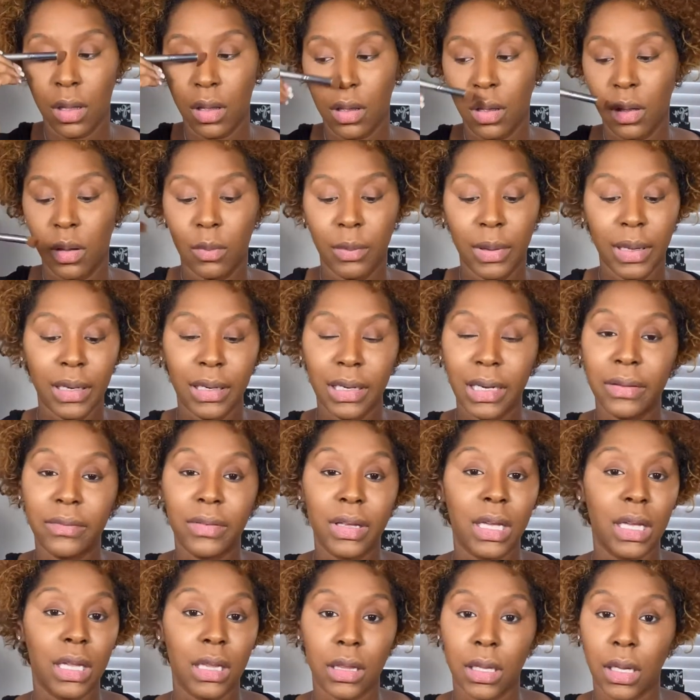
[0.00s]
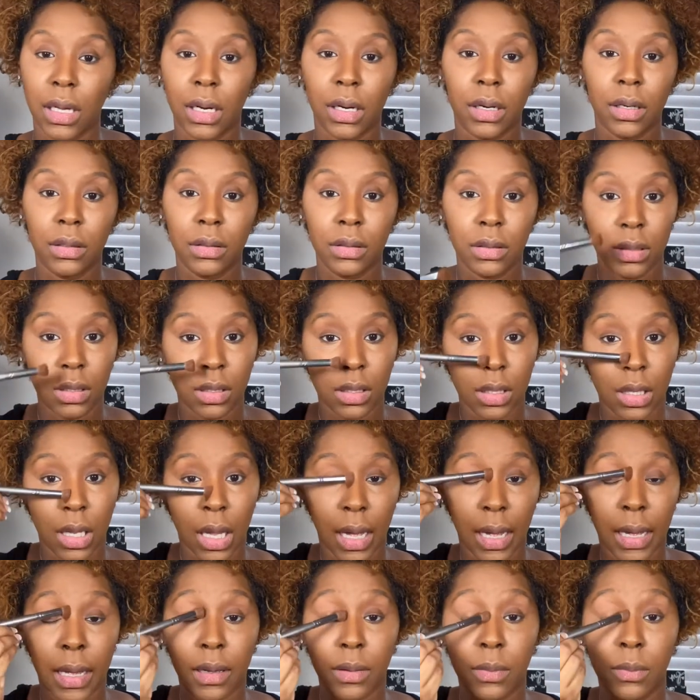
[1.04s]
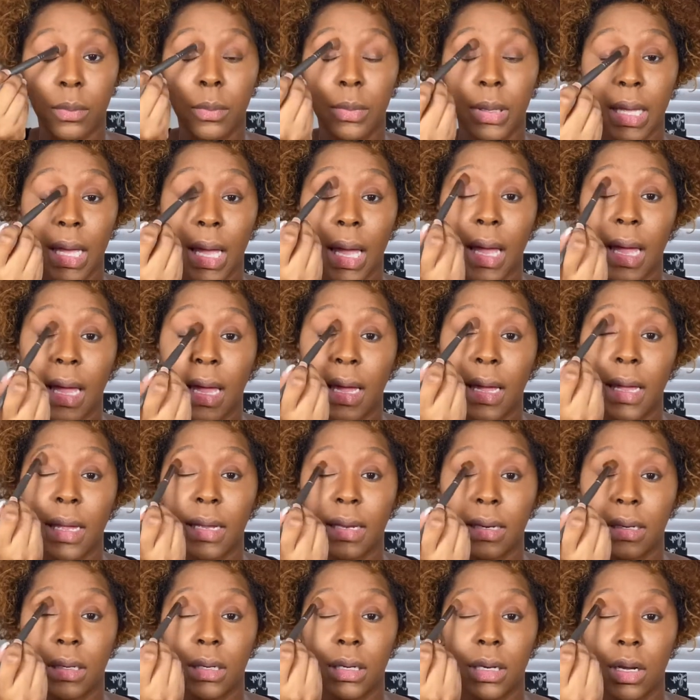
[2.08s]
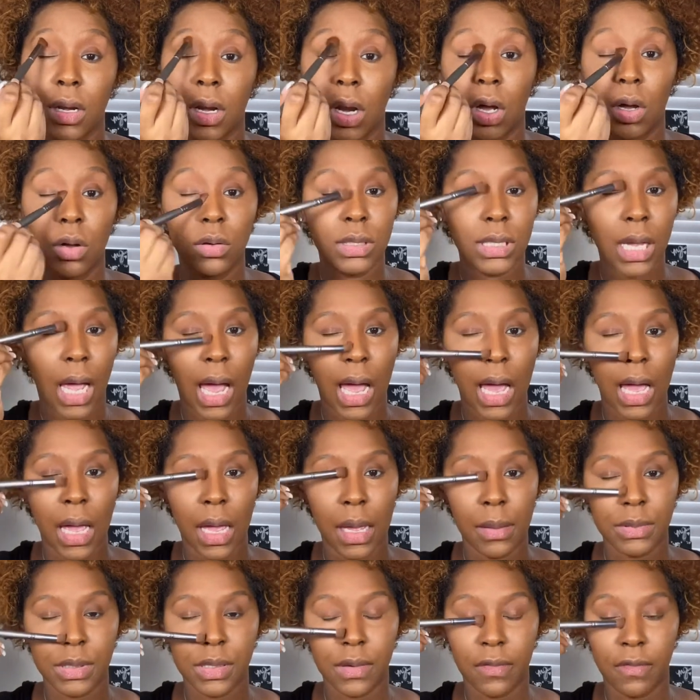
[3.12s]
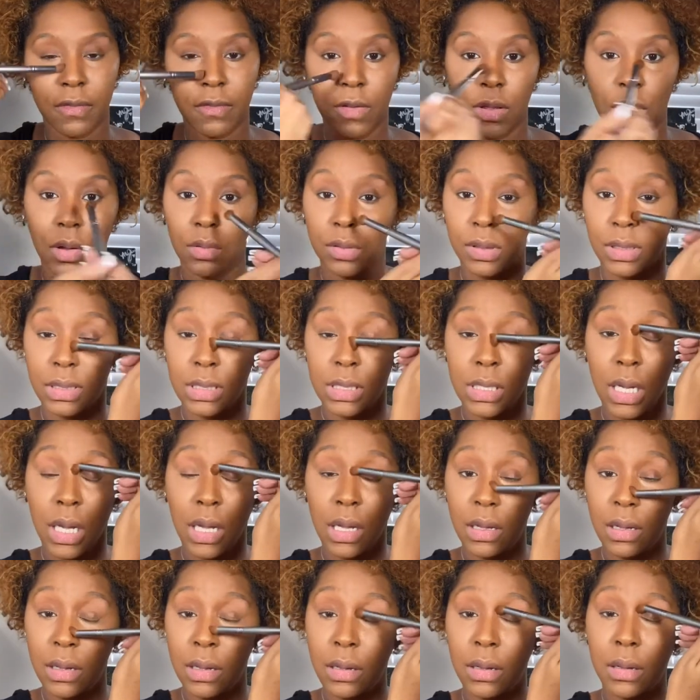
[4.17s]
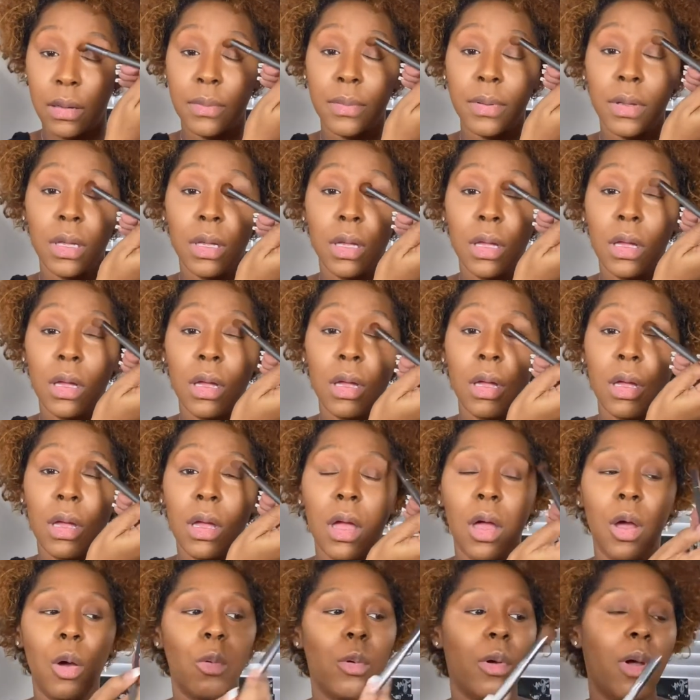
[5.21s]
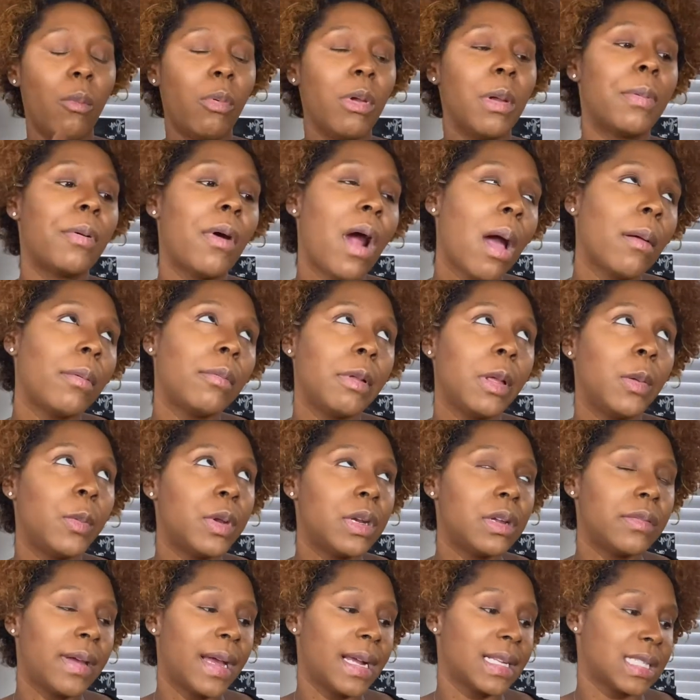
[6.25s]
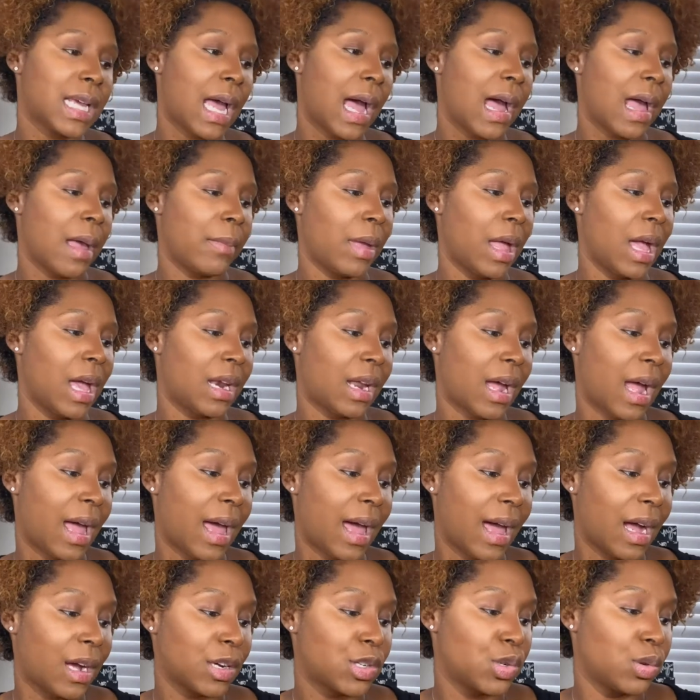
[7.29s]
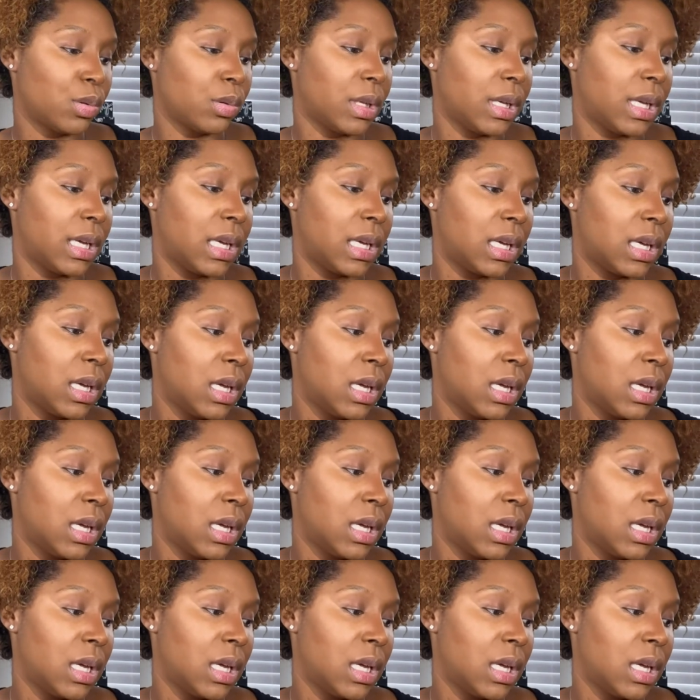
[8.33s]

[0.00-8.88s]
didn't even get there. Like, we had no time to fill the tub. Well, we probably would have had time had I actually